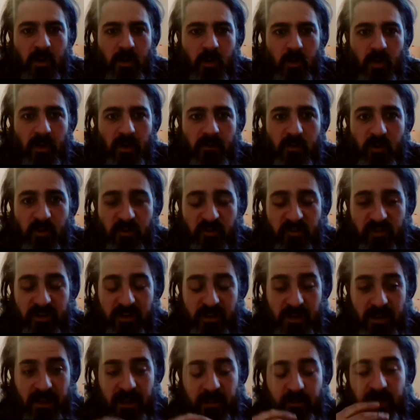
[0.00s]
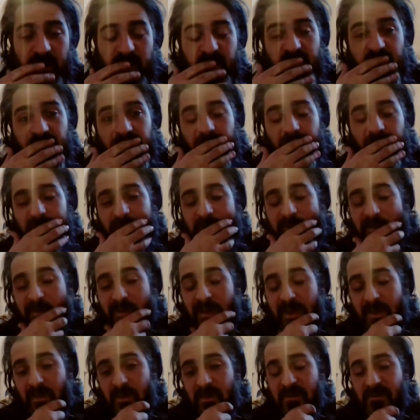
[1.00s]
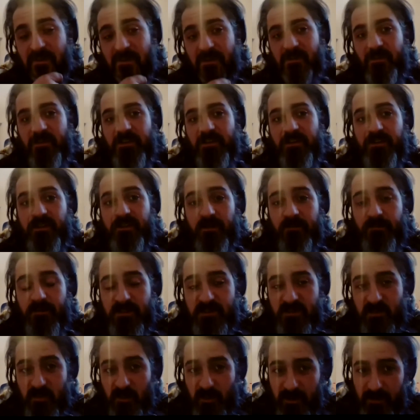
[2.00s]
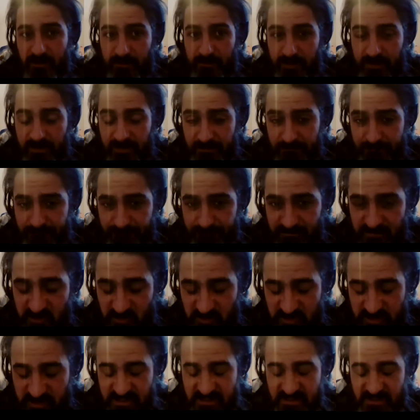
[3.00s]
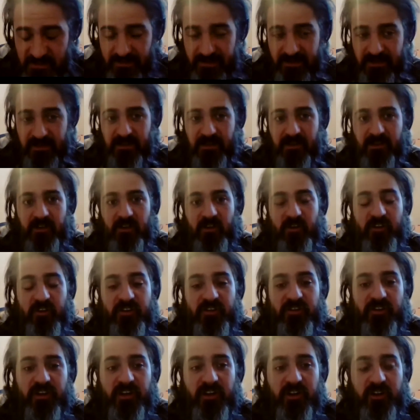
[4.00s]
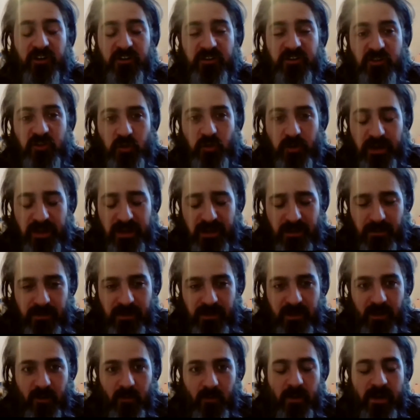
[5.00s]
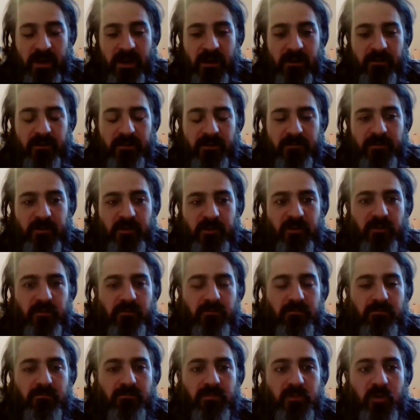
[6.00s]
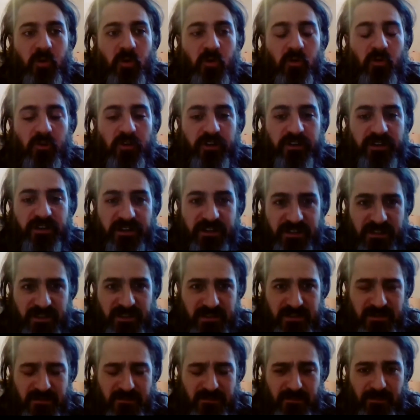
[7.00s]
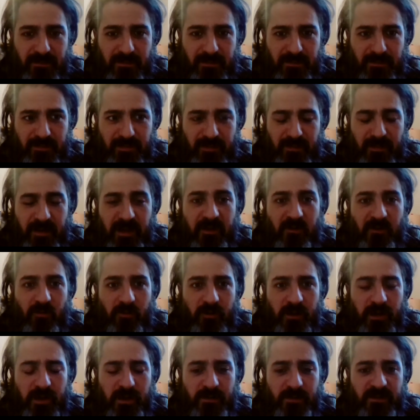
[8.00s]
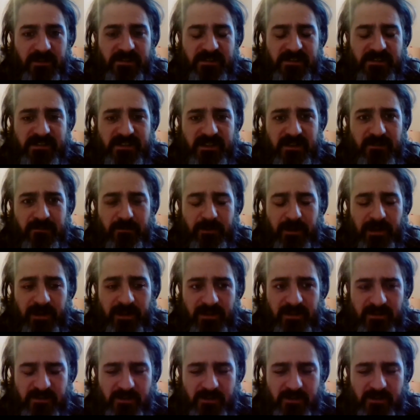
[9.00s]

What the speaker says: Well, of course, the climate. I mean, the climate's going to be the toughest one, right? So just selecting a good tree and being aware of your local conditions and microclimates and stuff, right?